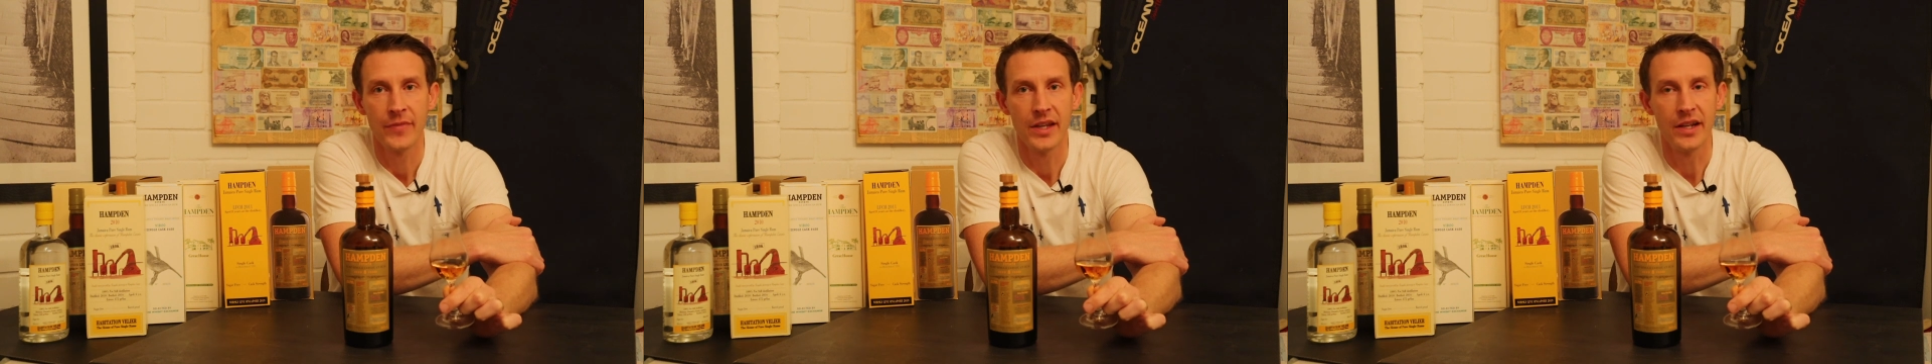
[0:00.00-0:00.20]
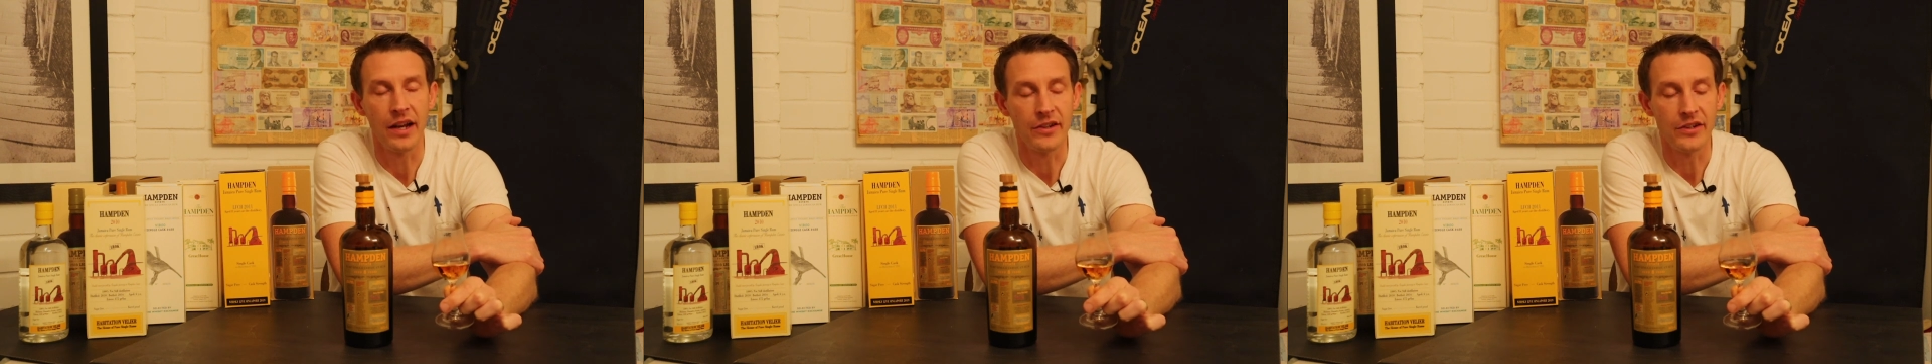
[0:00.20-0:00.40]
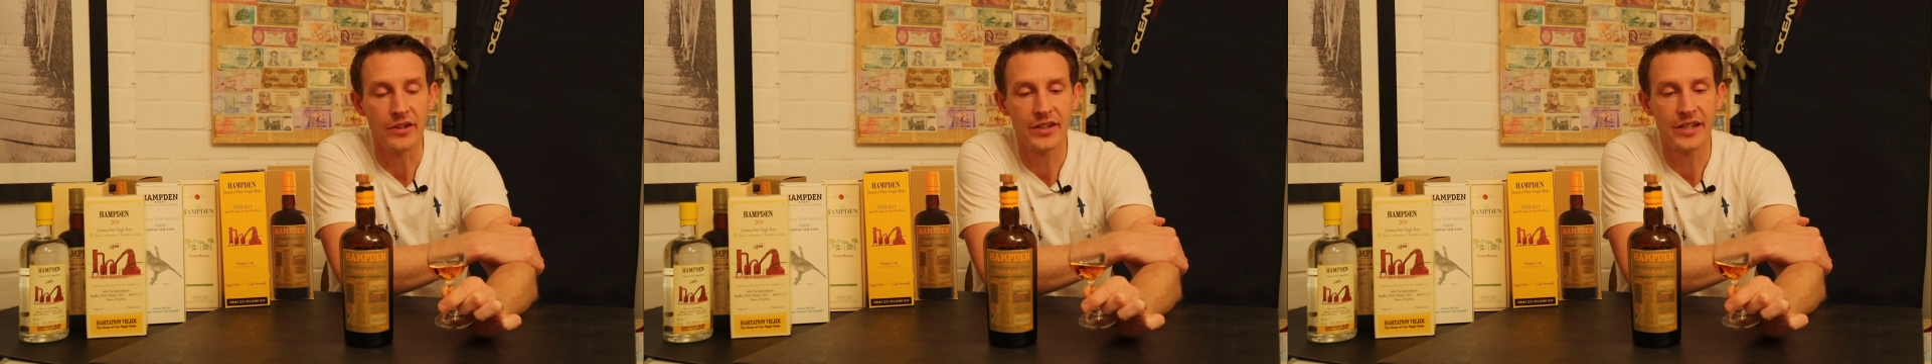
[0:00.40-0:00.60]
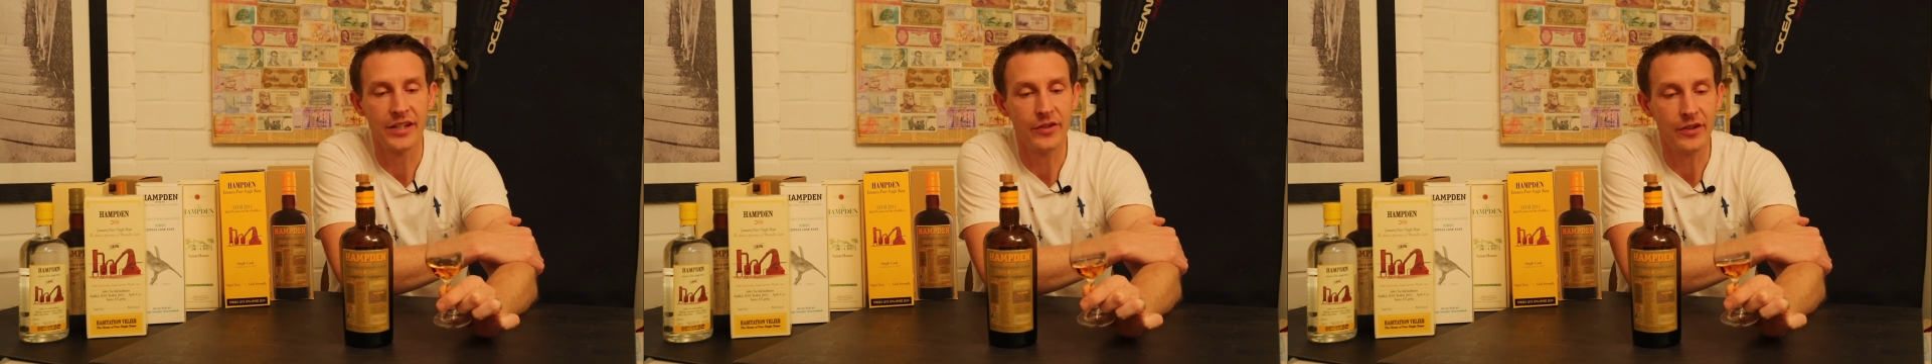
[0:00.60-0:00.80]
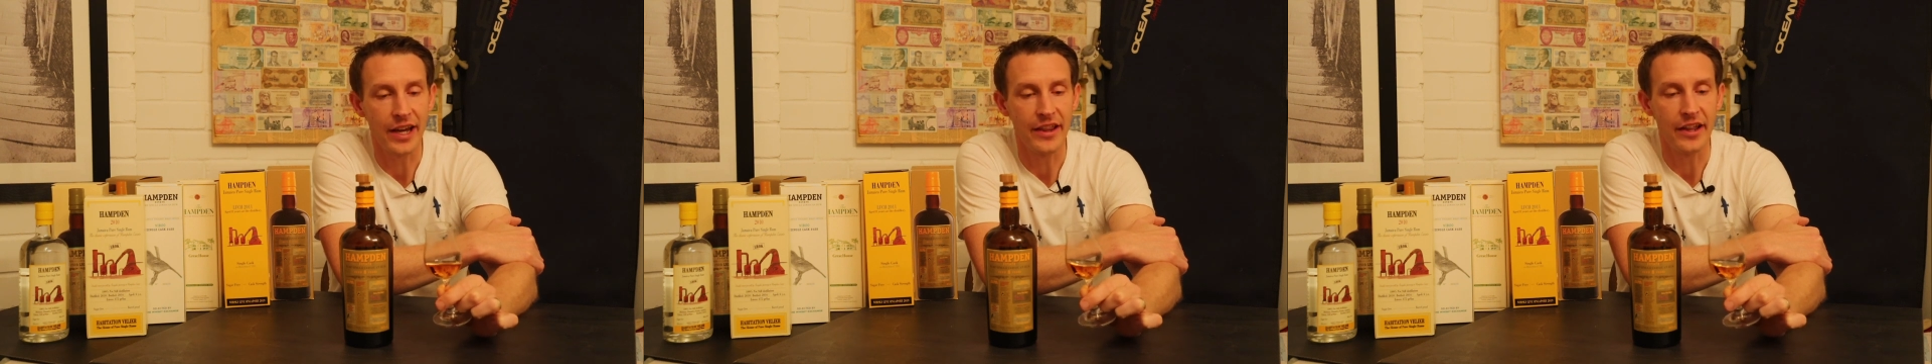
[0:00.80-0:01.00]
you know, you
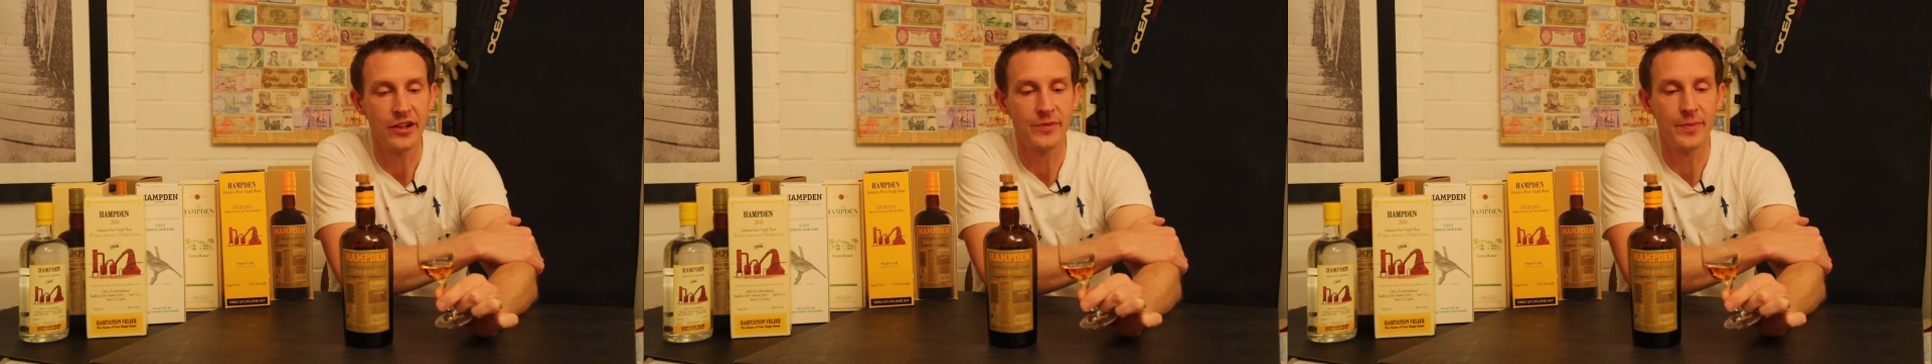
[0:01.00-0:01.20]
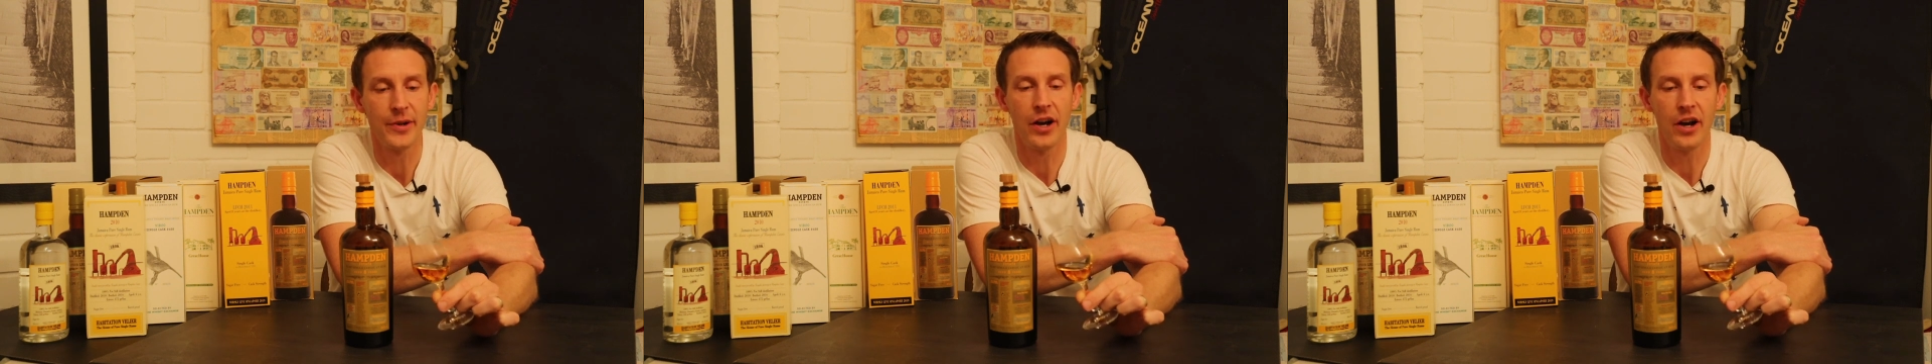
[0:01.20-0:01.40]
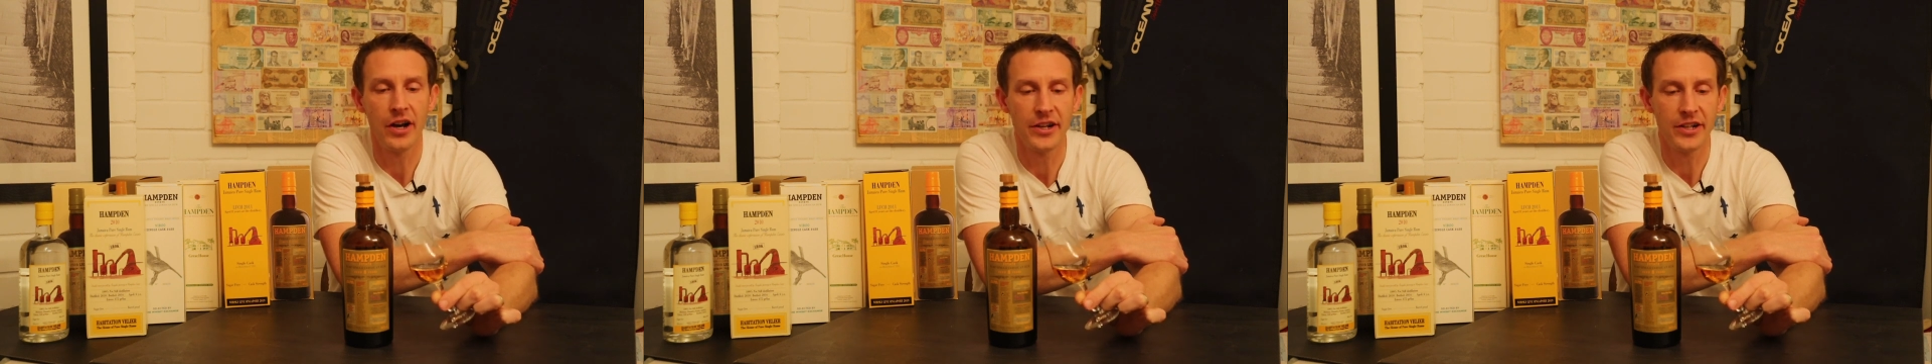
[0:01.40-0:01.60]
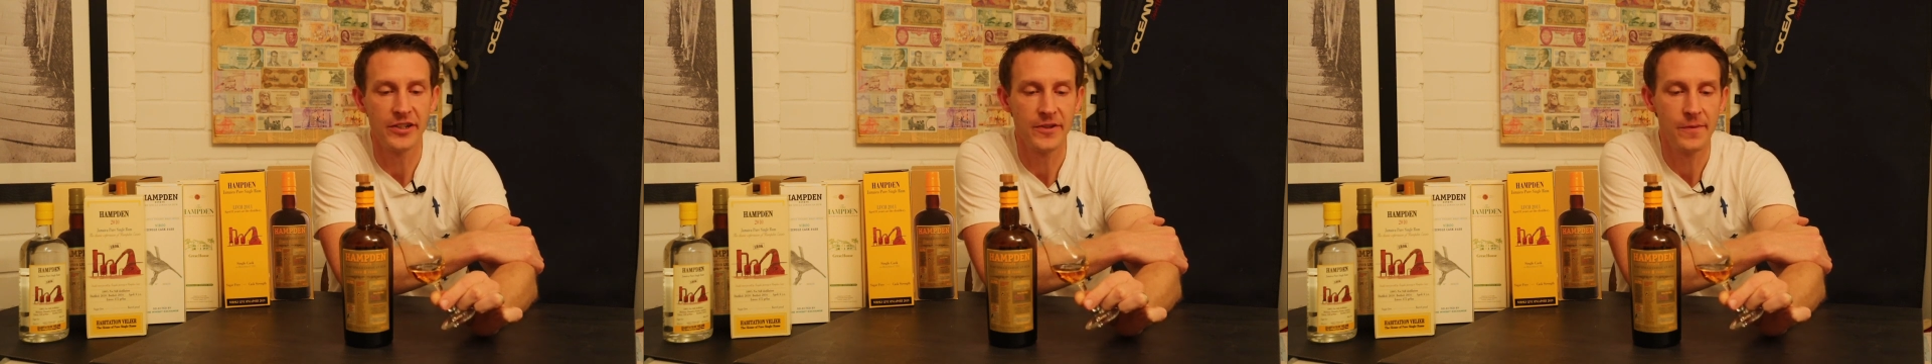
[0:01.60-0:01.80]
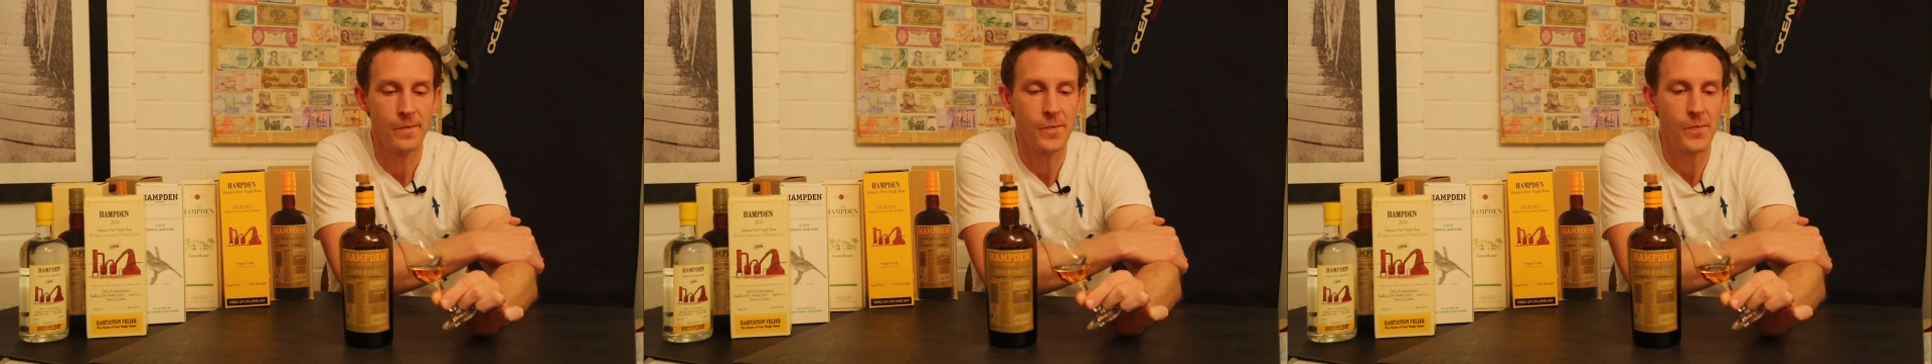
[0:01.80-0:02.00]
still get those
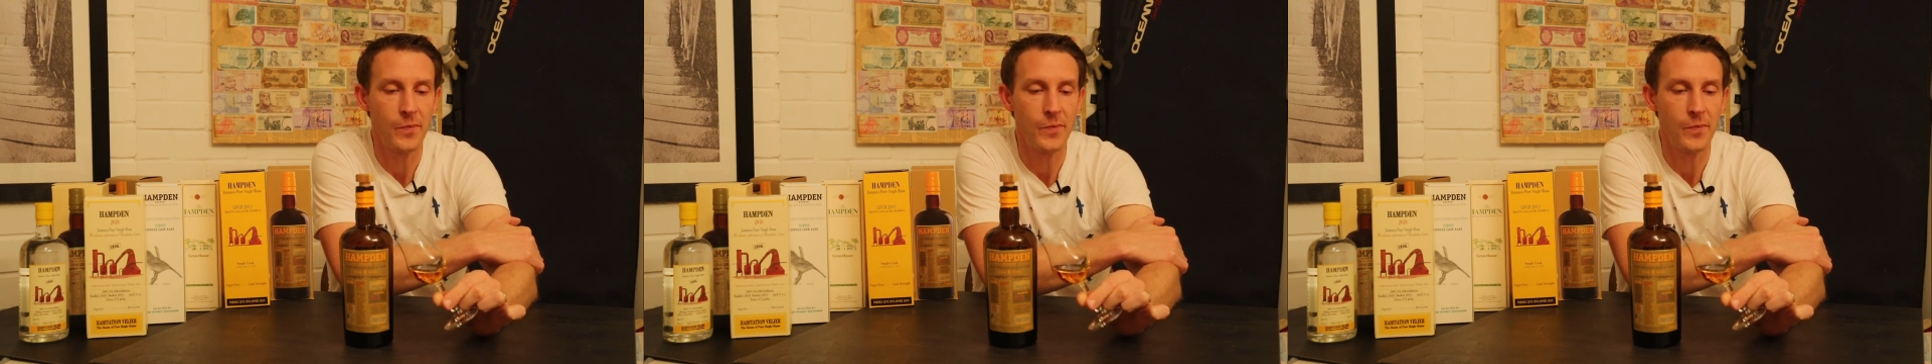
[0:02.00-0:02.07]
bananas,